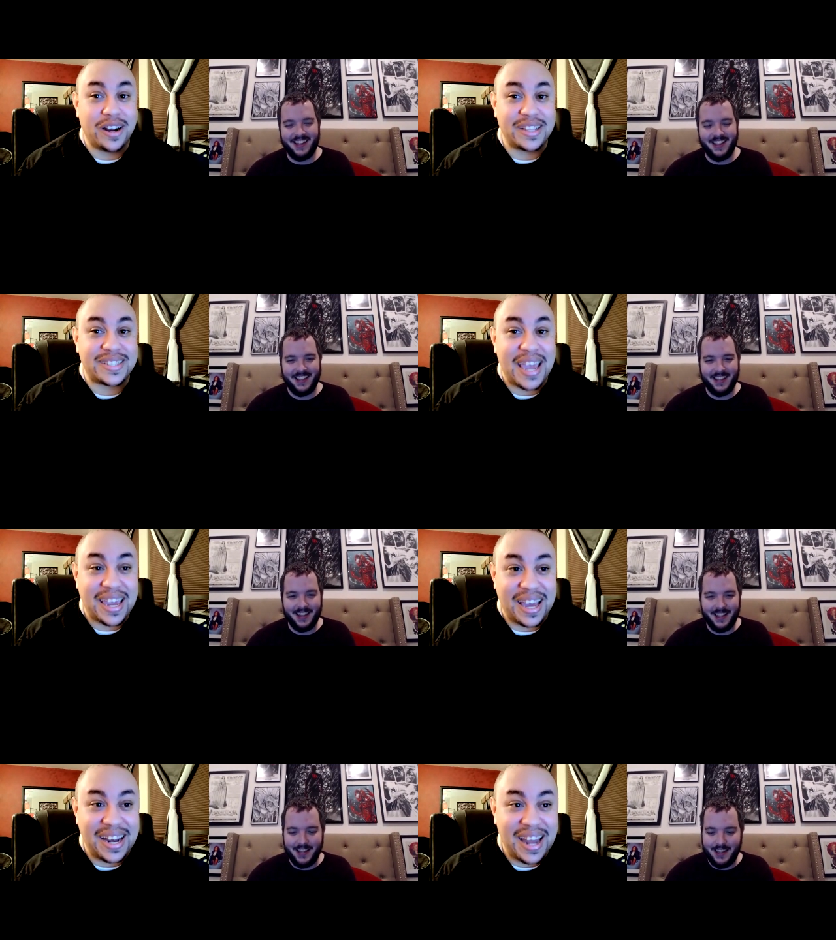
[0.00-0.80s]
Speaker 1: gonna
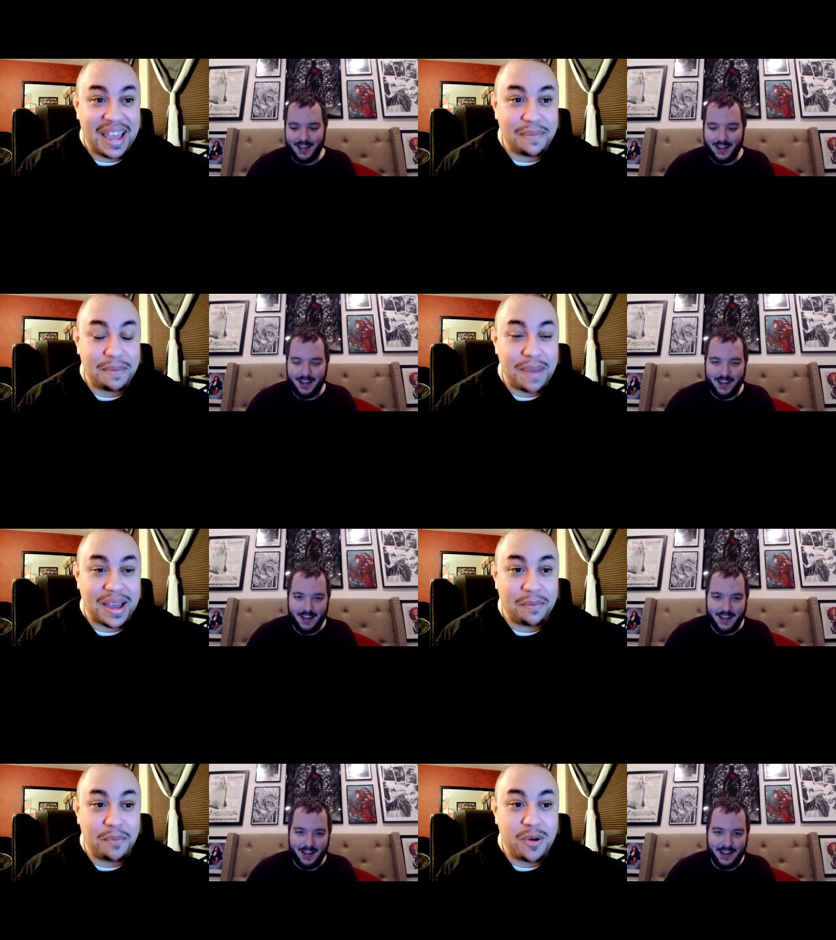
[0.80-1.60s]
take a name and
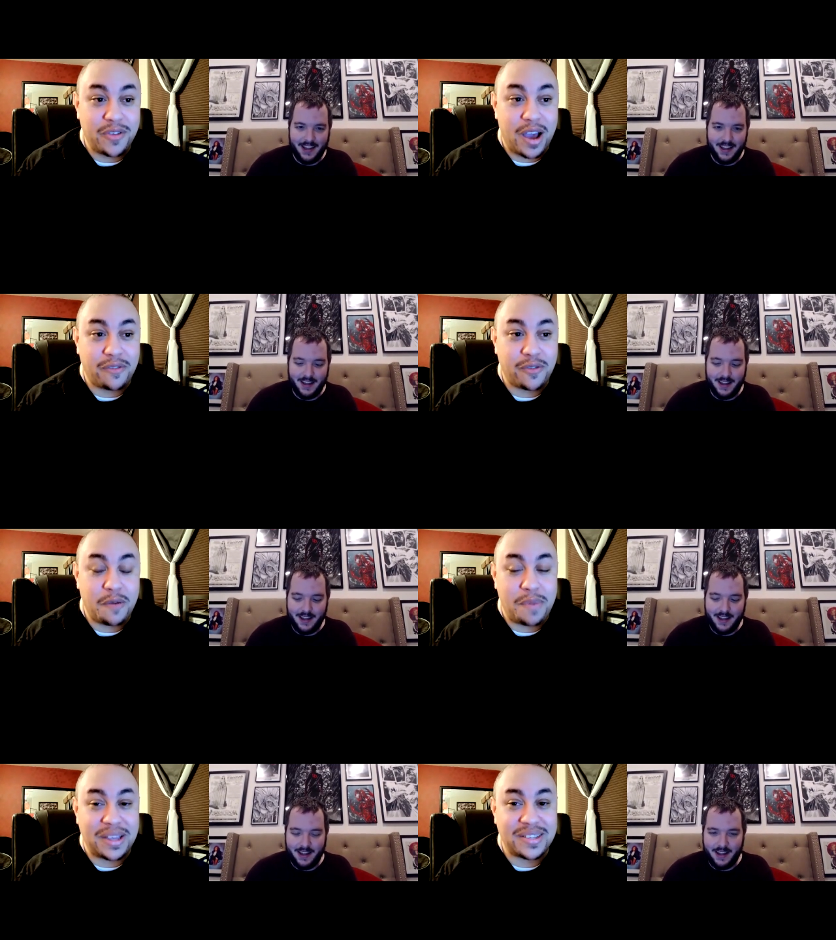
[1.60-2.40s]
make a movie off of
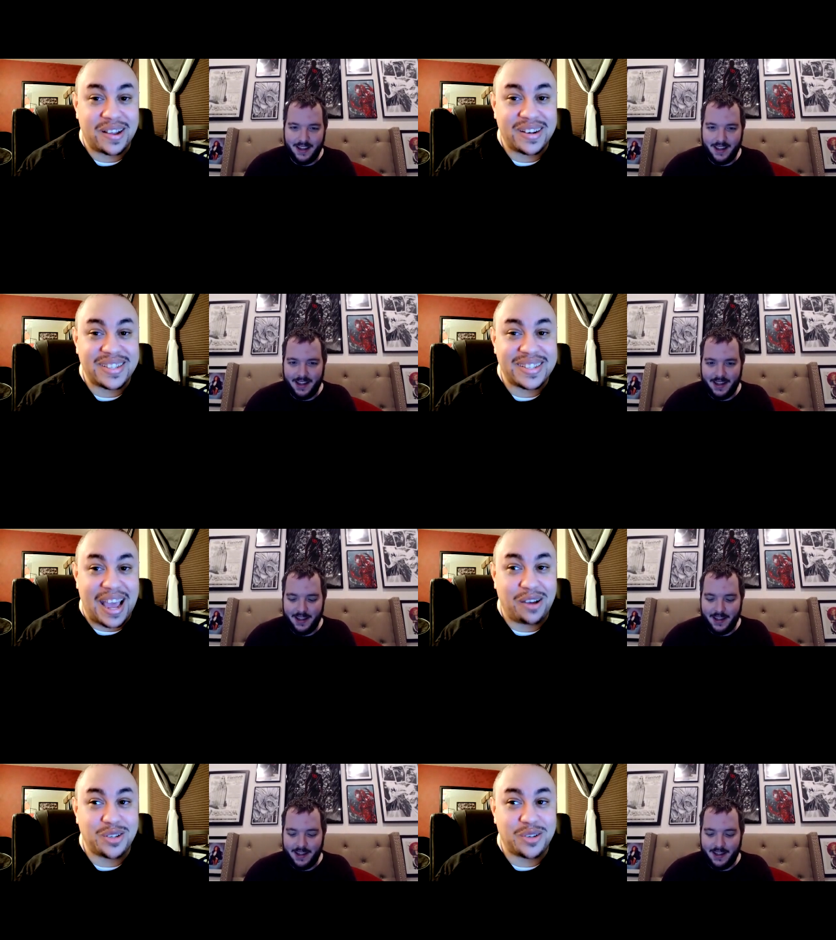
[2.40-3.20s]
it based on
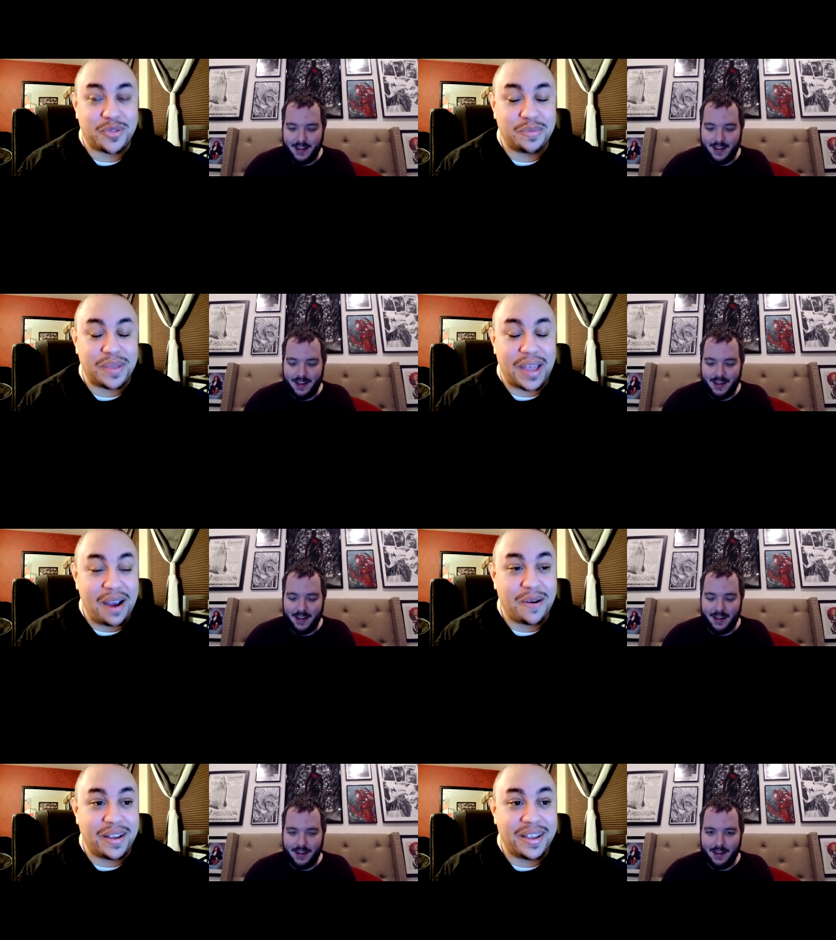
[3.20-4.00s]
nostalgia from the
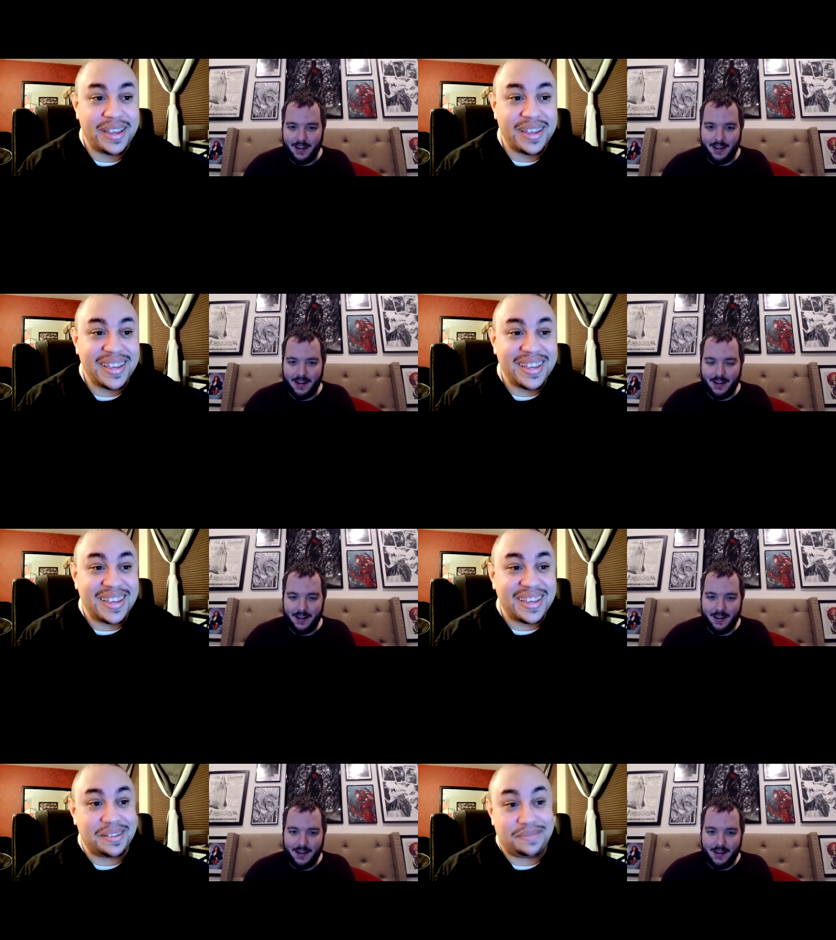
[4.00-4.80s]
era,
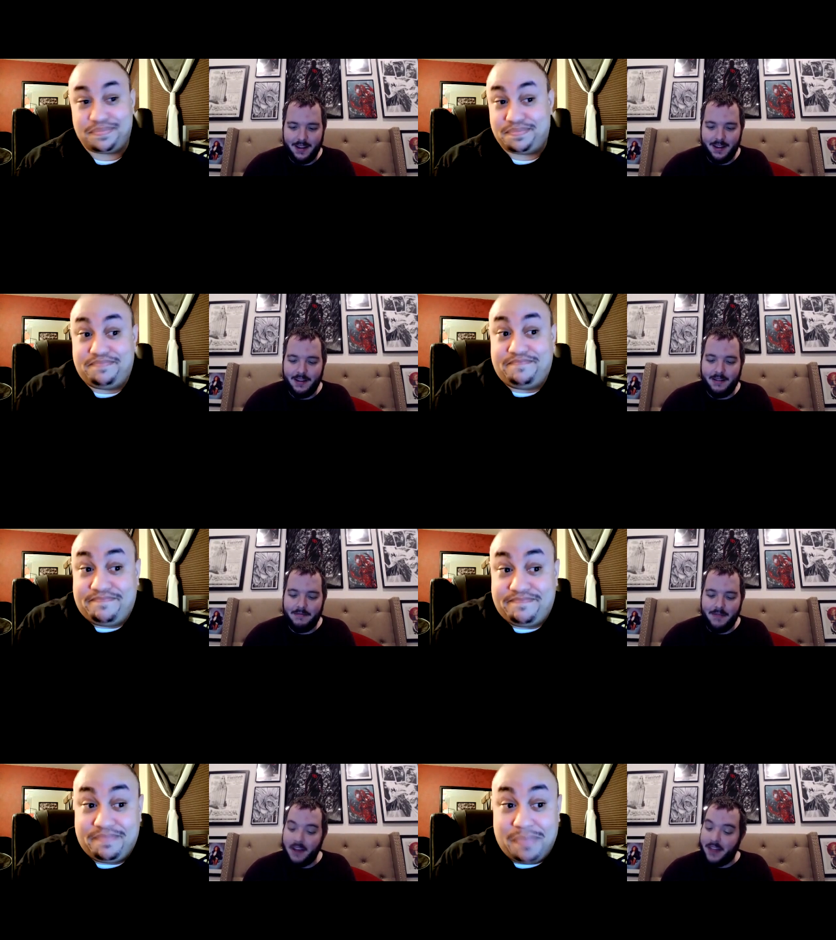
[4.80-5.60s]

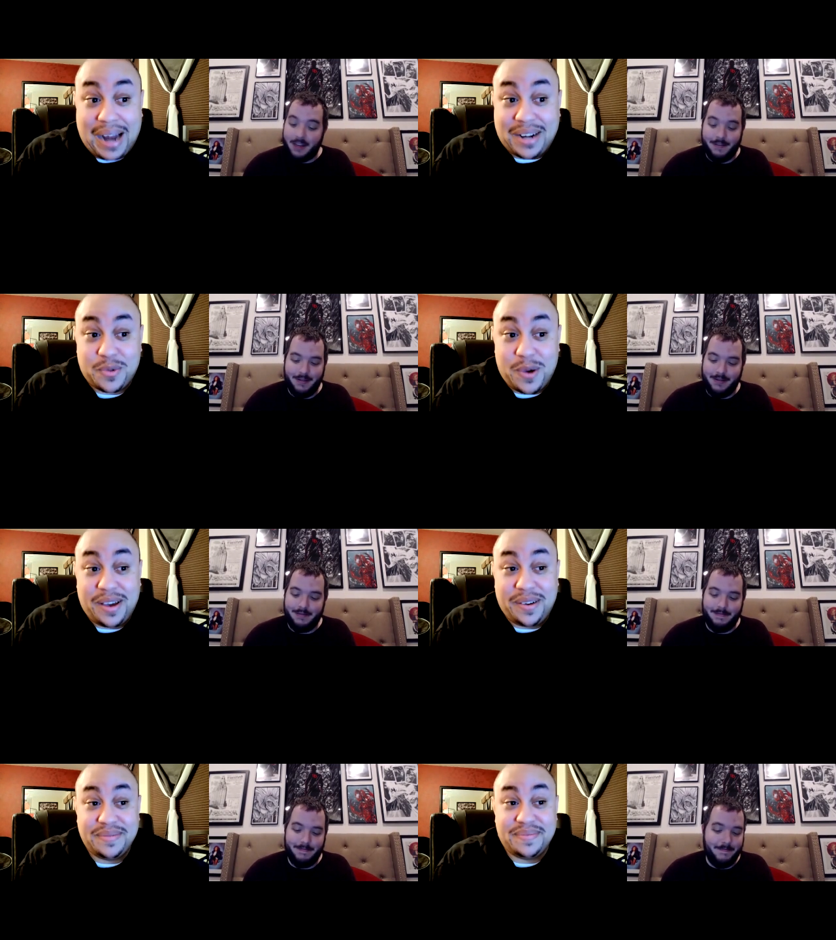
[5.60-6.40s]
Speaker 2: yeah, that's might as
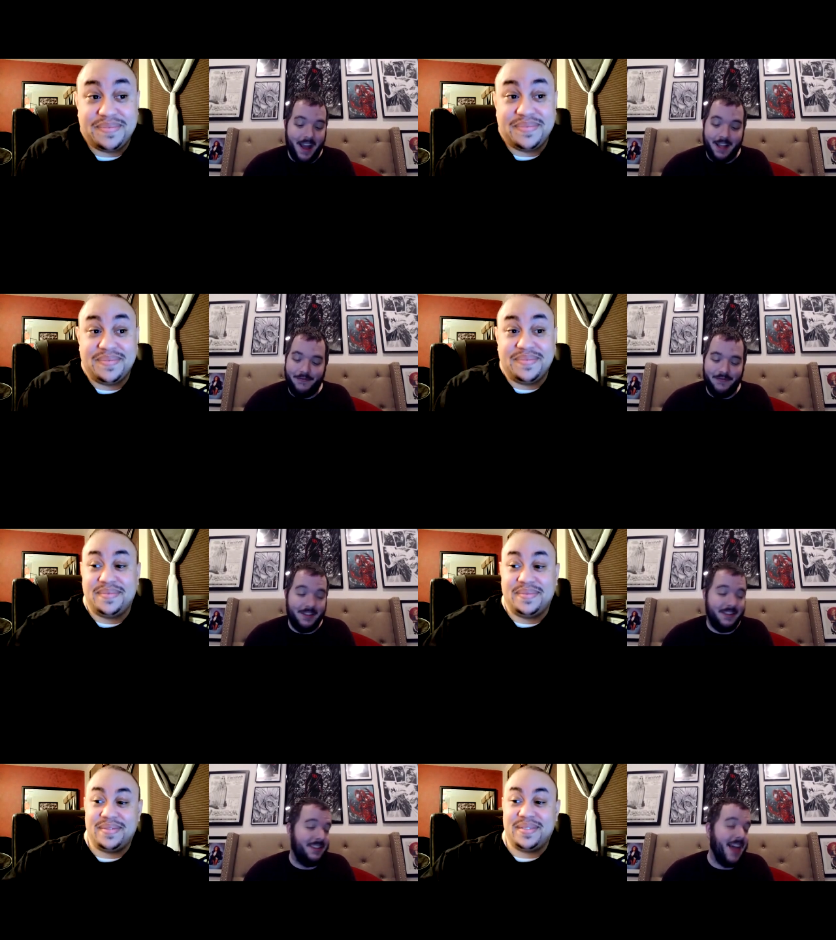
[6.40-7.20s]
well. That
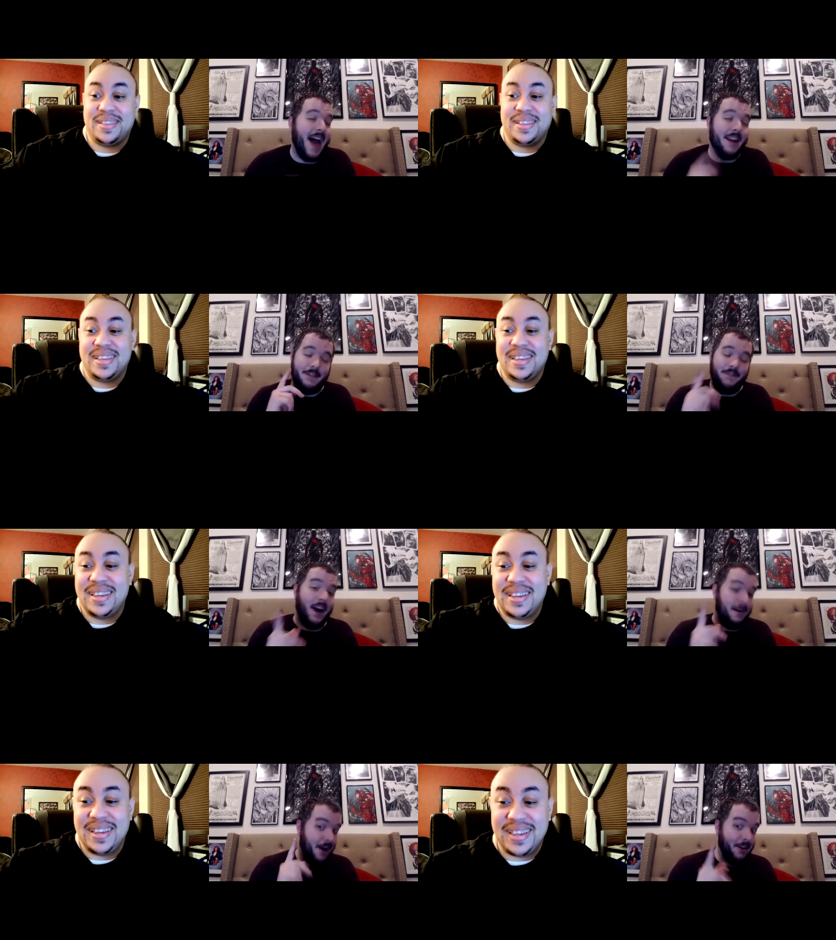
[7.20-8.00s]
is
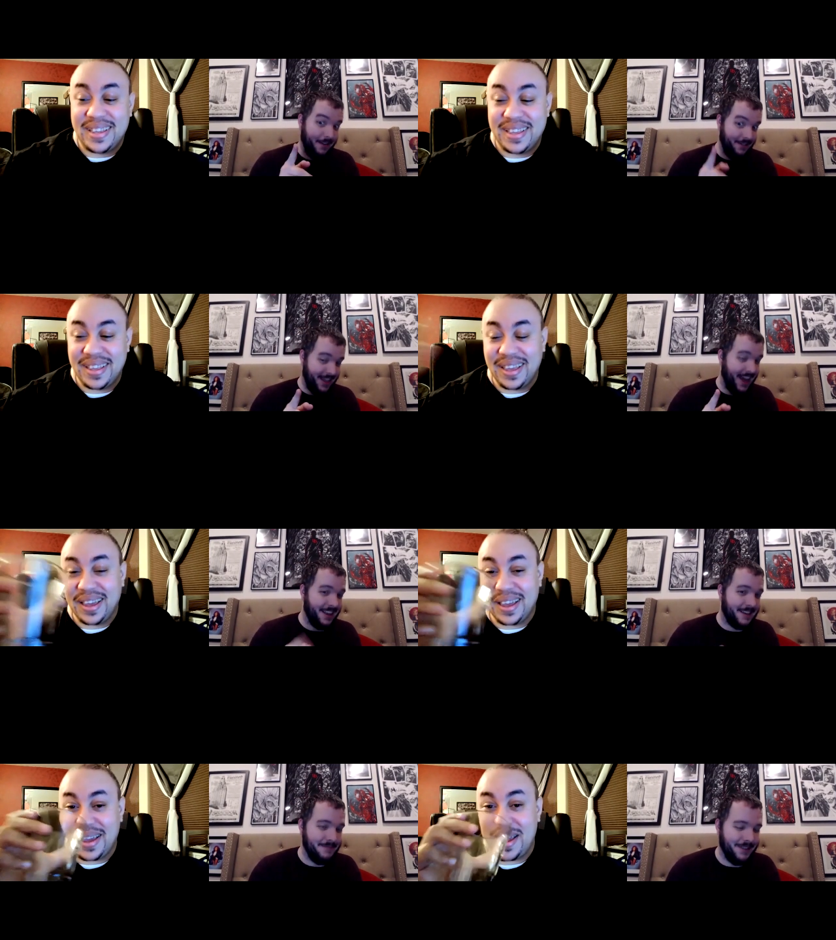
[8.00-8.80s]
fair. I'll give you that.
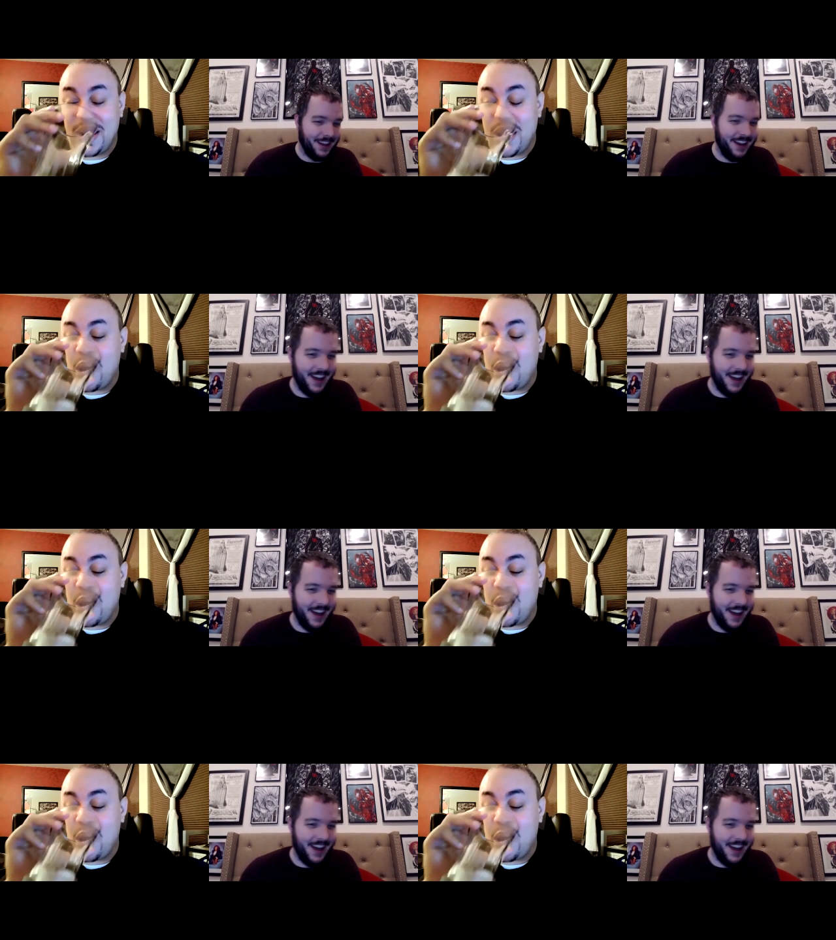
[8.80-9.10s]
Is completely.